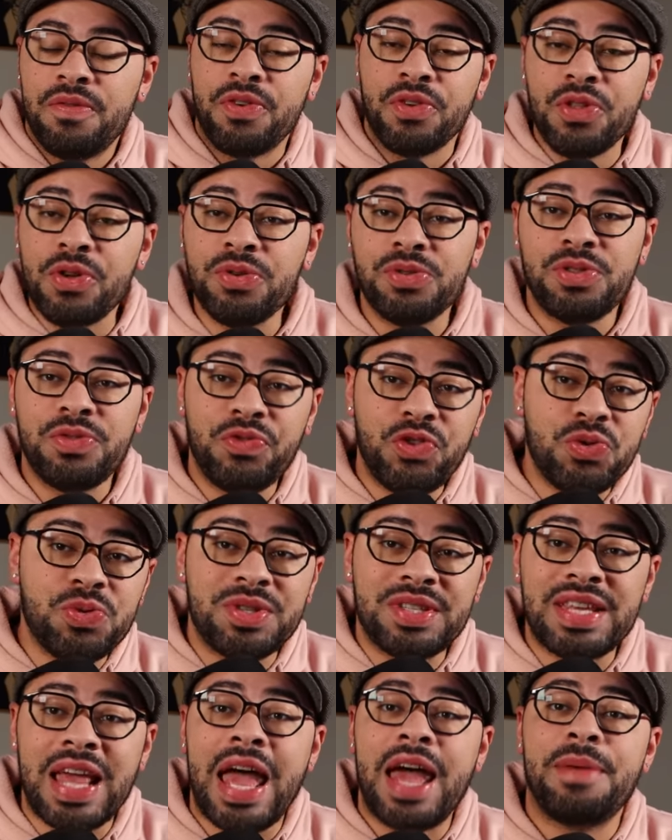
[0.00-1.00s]
for those of you
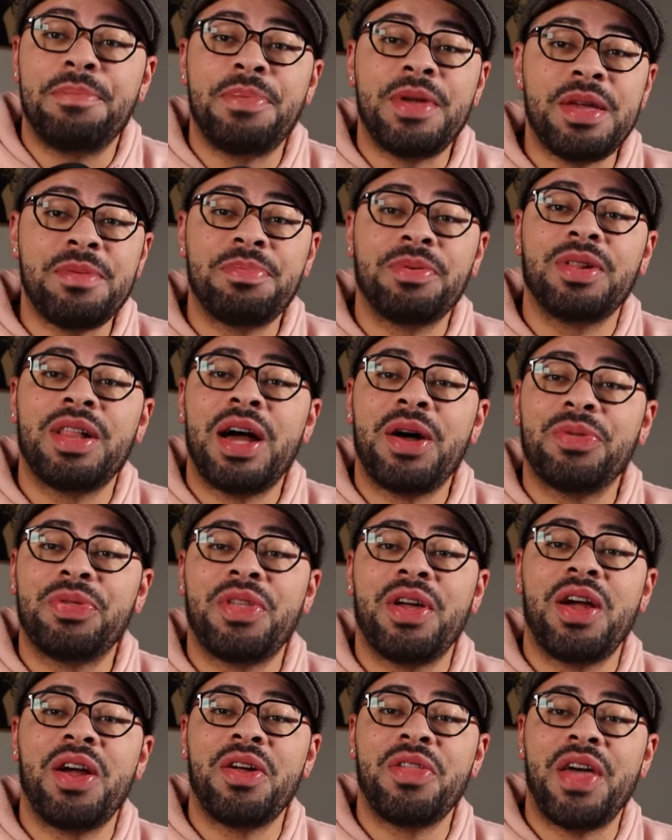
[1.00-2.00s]
sad people
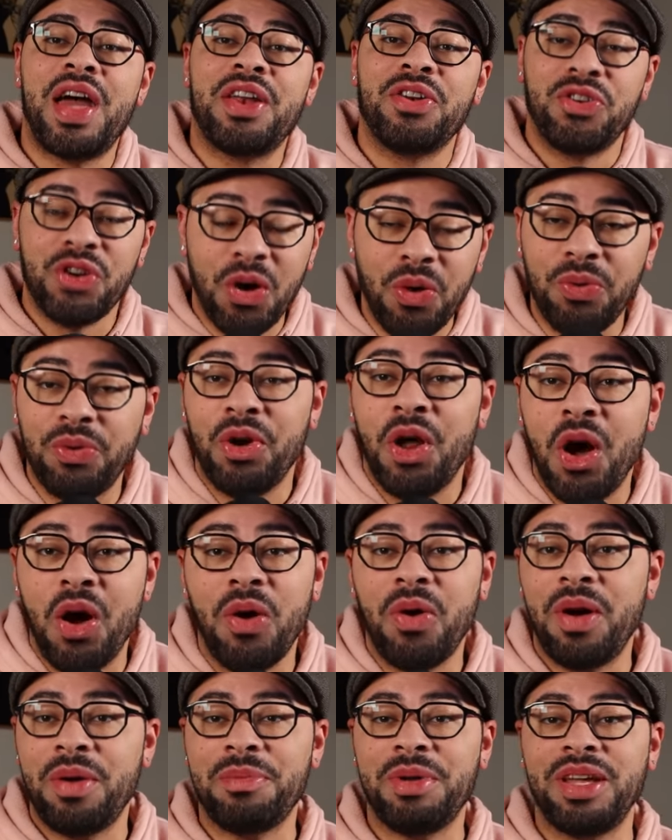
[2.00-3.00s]
out there that don't
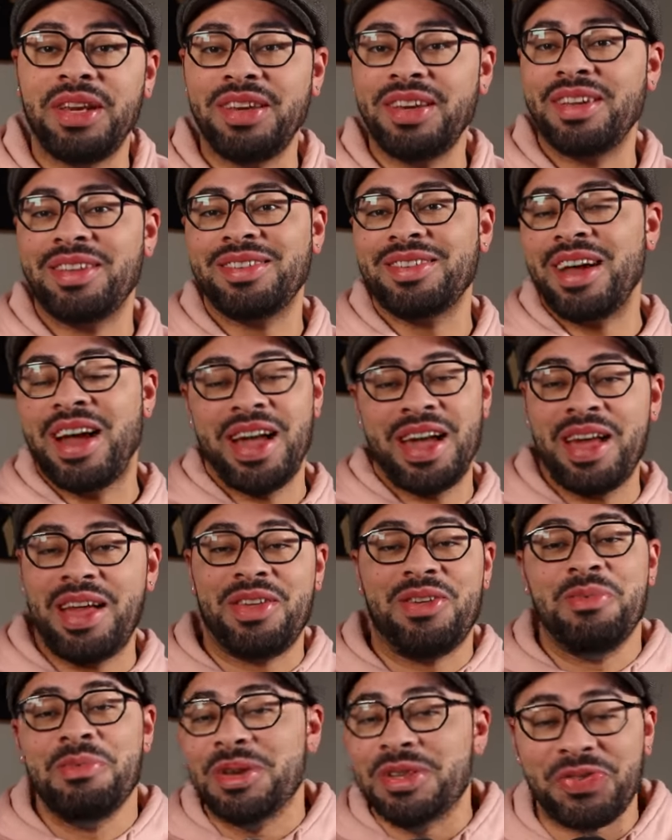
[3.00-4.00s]
know, I mean,
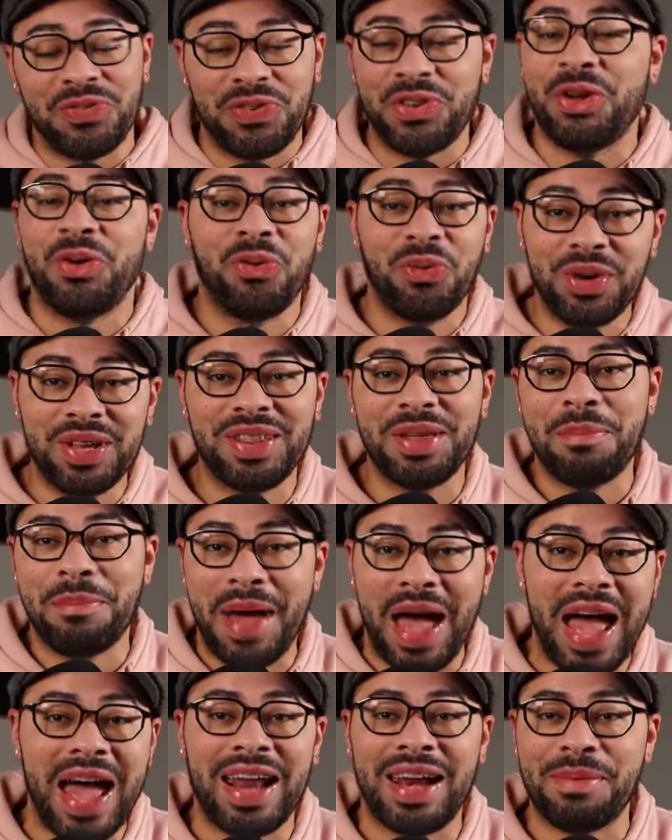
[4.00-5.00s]
you must feel really
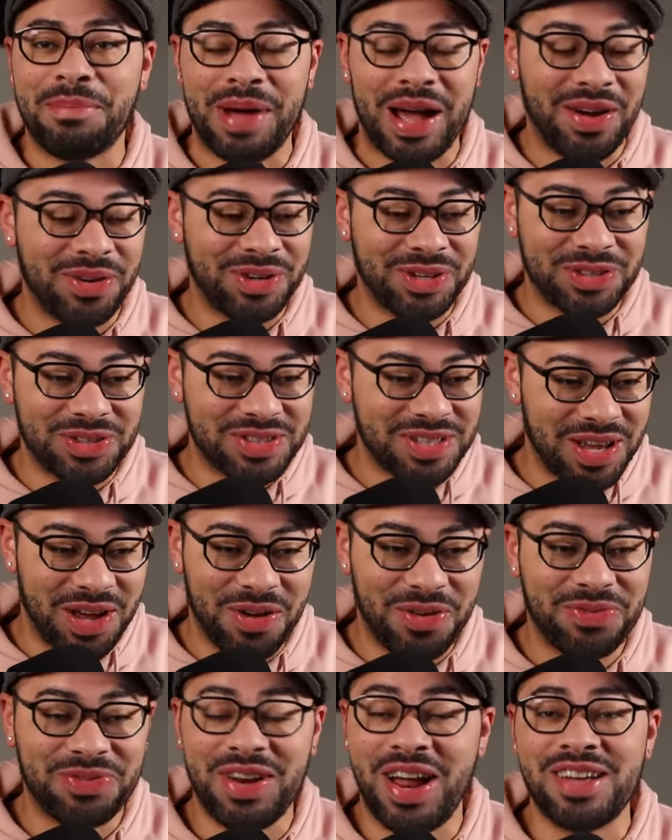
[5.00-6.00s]
bad about
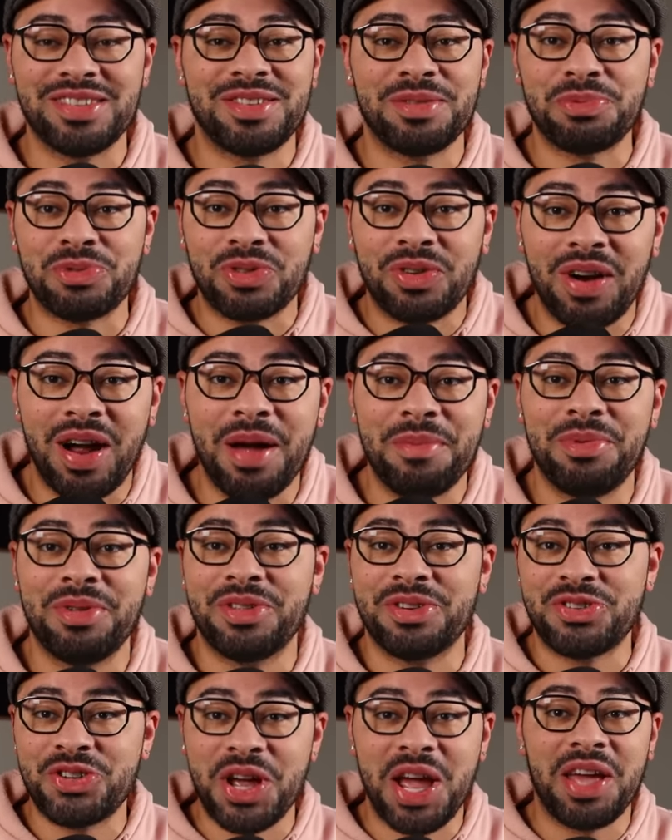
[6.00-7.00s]
yourself not subscribed
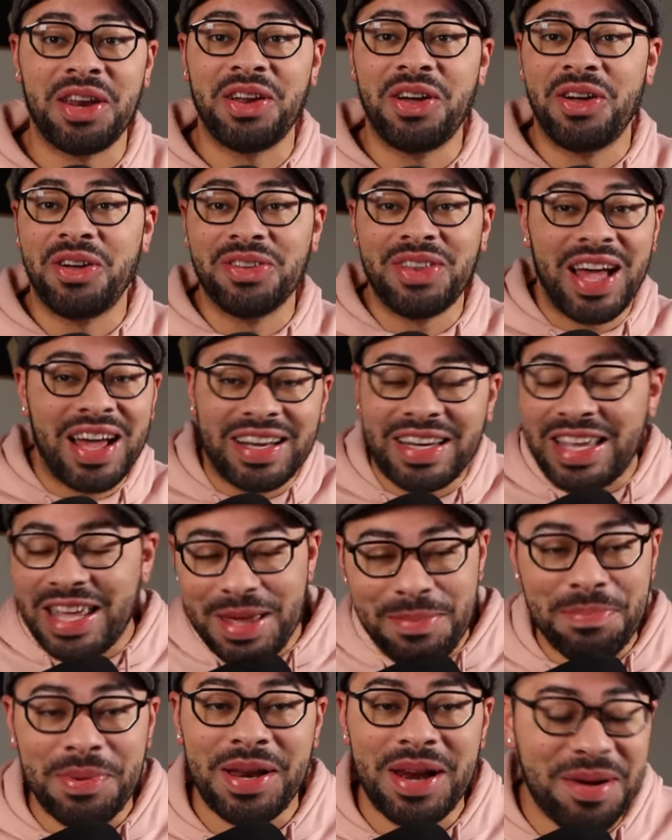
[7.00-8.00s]
to the channel, not
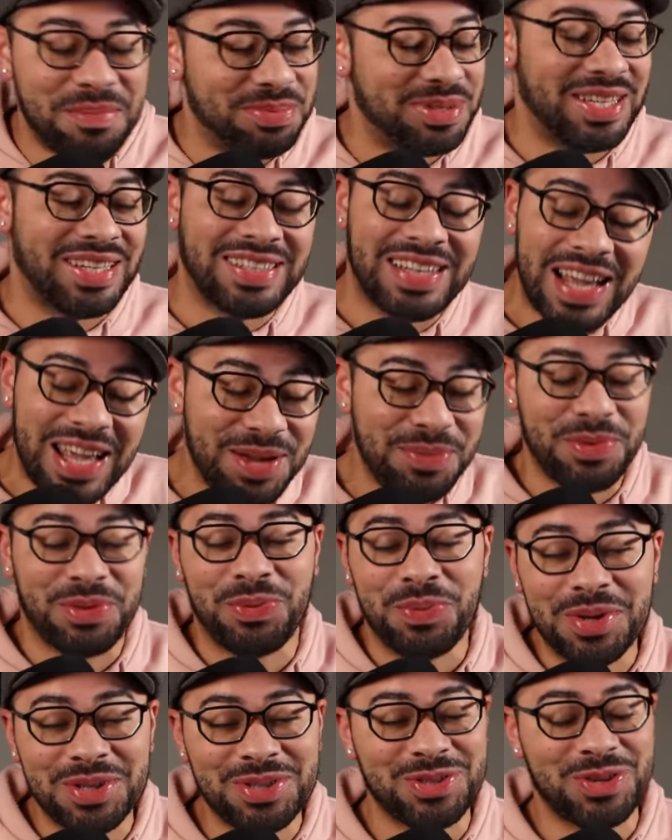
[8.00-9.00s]
keeping up to date
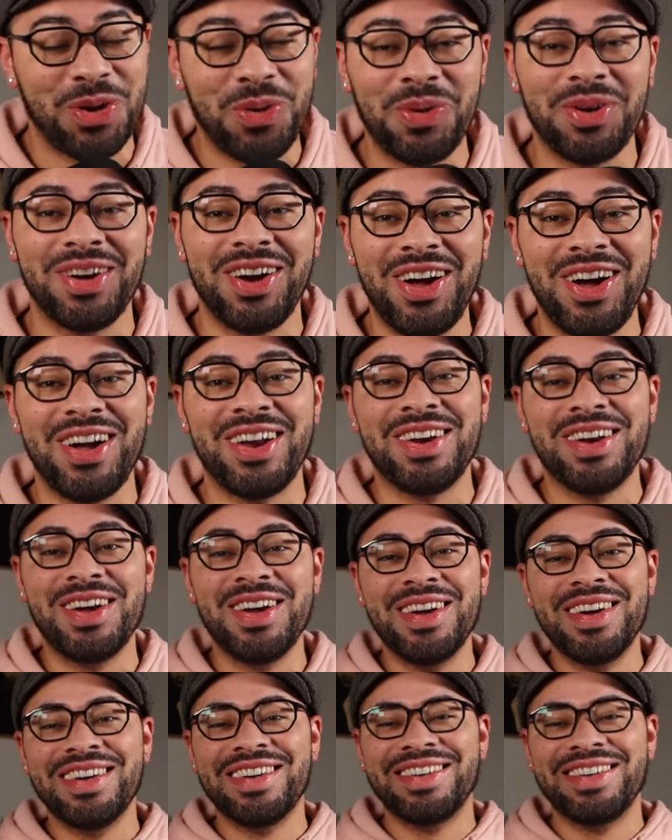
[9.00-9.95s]
with what's going on.